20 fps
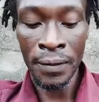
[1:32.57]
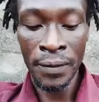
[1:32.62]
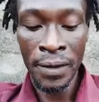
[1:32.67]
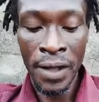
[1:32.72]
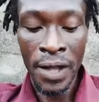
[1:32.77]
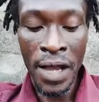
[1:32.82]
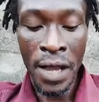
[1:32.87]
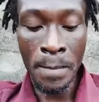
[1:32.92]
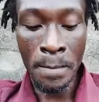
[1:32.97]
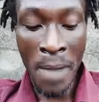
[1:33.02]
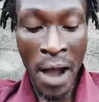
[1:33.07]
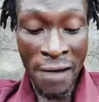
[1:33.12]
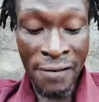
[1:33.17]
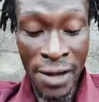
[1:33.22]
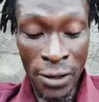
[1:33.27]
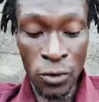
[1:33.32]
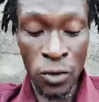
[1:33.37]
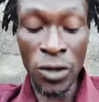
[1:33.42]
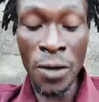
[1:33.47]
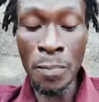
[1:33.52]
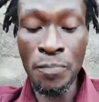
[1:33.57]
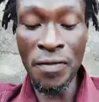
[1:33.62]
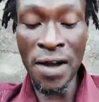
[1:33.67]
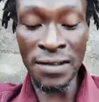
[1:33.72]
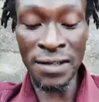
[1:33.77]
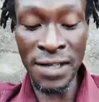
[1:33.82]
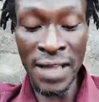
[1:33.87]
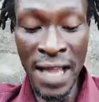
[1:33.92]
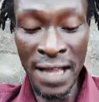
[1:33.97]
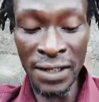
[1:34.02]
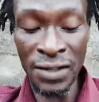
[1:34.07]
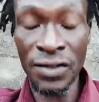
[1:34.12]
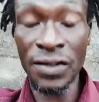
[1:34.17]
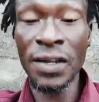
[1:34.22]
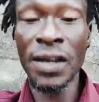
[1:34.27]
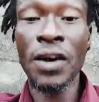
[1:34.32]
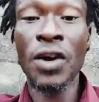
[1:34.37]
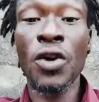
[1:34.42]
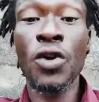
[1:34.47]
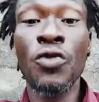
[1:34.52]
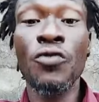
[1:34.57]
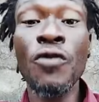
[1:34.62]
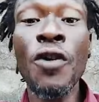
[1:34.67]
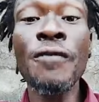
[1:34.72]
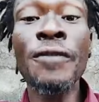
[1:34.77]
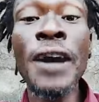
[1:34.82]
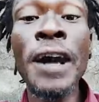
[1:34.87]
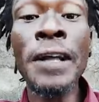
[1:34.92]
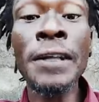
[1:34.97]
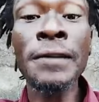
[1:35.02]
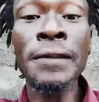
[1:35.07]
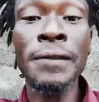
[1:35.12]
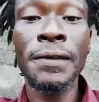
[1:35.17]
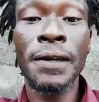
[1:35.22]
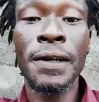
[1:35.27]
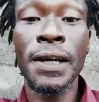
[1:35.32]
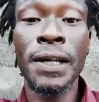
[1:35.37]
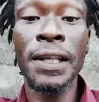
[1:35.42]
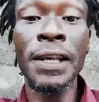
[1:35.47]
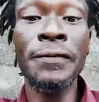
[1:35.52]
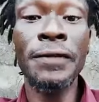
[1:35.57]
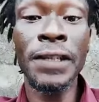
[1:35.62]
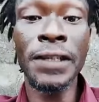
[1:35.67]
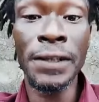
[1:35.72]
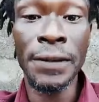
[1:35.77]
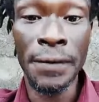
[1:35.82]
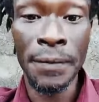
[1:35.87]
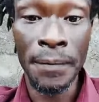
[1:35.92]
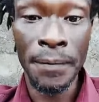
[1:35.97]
He married to the president, Grover Cleveland.